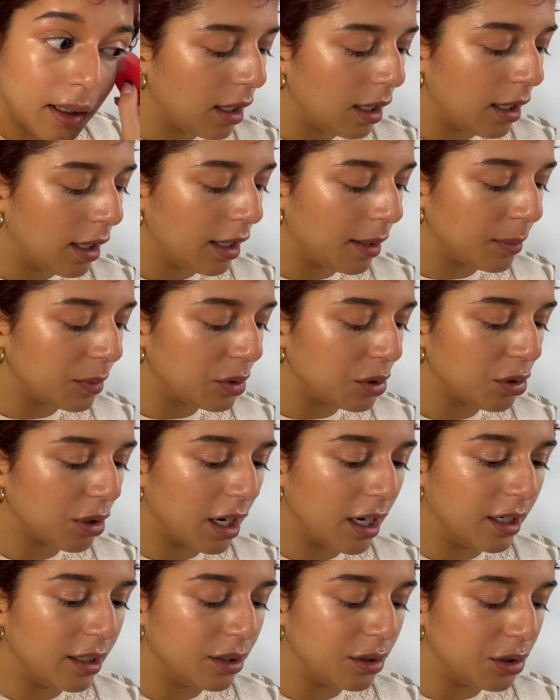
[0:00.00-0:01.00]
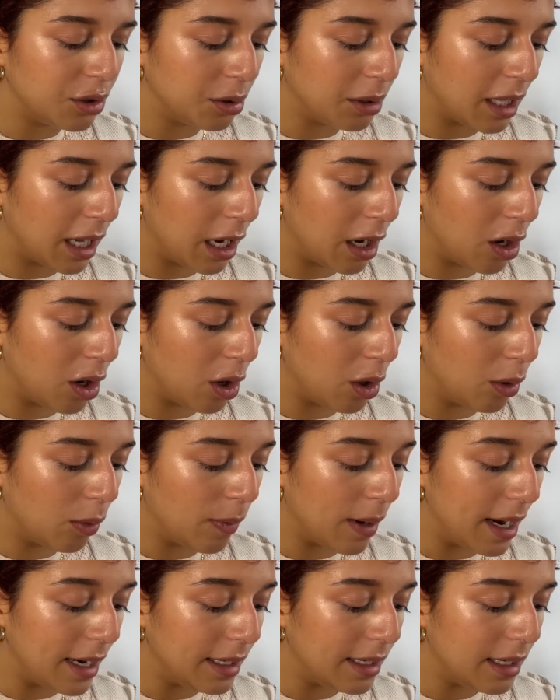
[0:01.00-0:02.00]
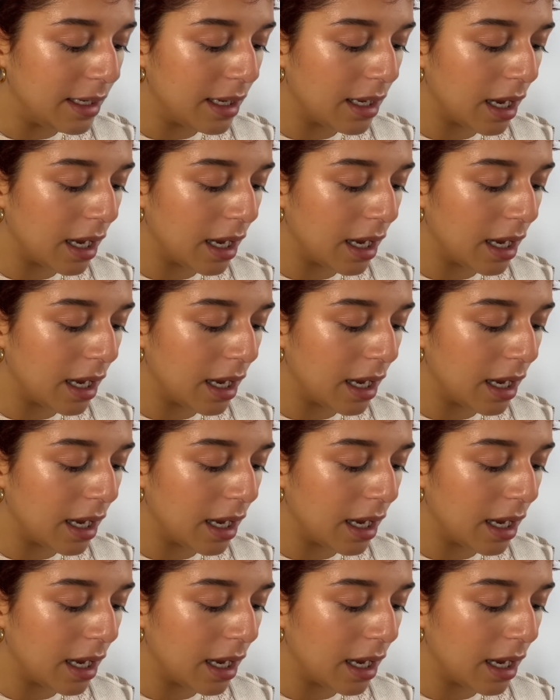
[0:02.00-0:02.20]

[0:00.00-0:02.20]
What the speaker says: am trying to do that already.